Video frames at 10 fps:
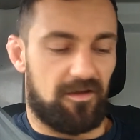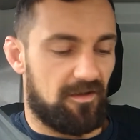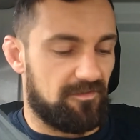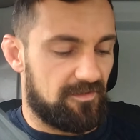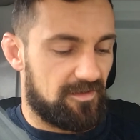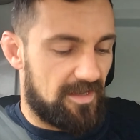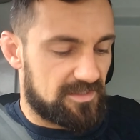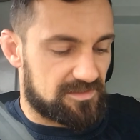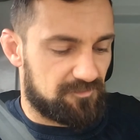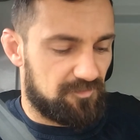And then the
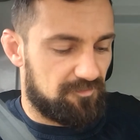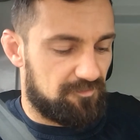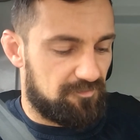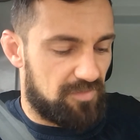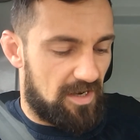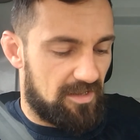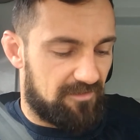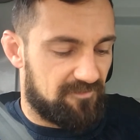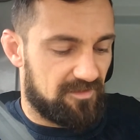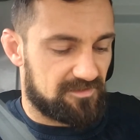next part of
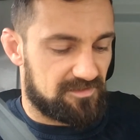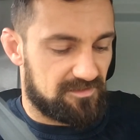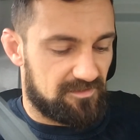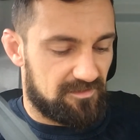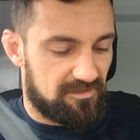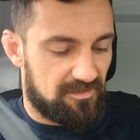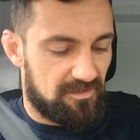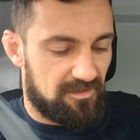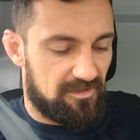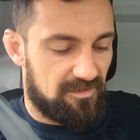that verse
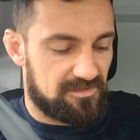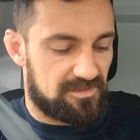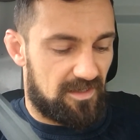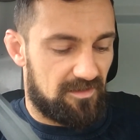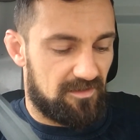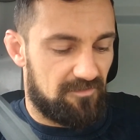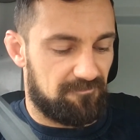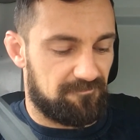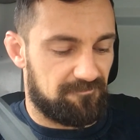is that